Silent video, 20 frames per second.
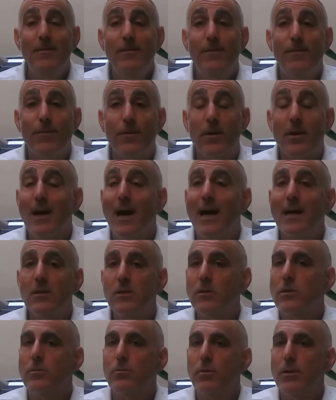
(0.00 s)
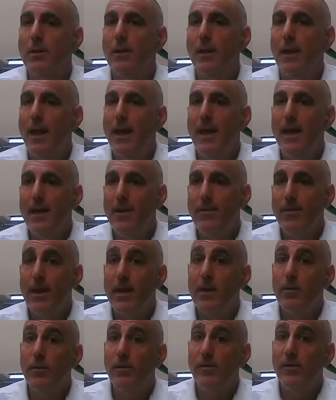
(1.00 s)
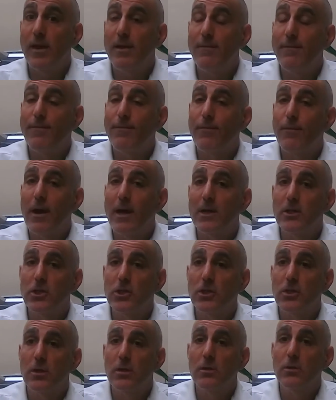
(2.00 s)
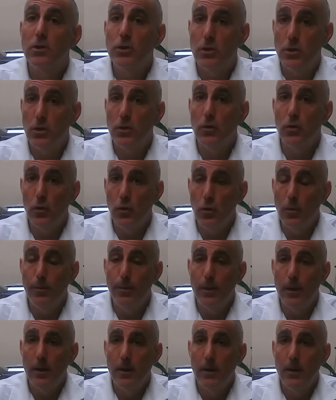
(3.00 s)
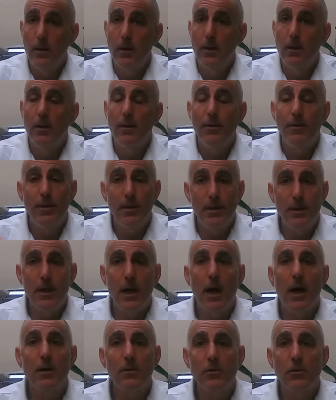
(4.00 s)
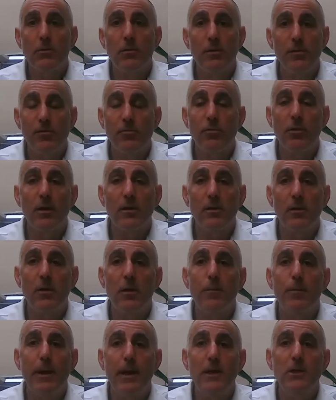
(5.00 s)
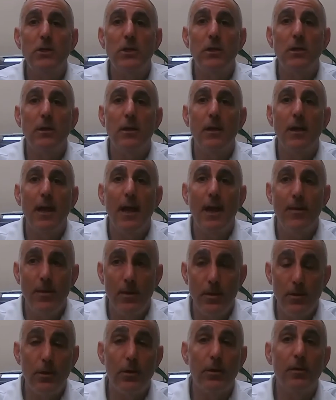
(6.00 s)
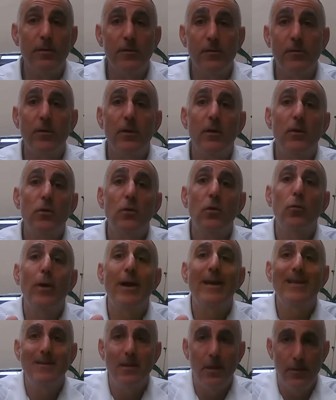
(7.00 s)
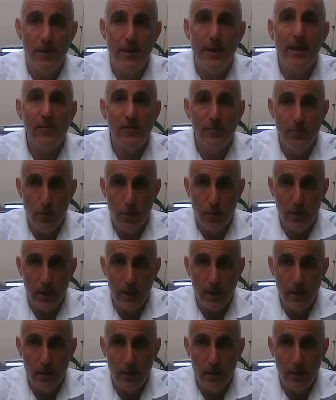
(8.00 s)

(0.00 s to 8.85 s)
forgot to relay that it was a fresh tube. The doctor instructed the patient and the nurse to wait till the next morning.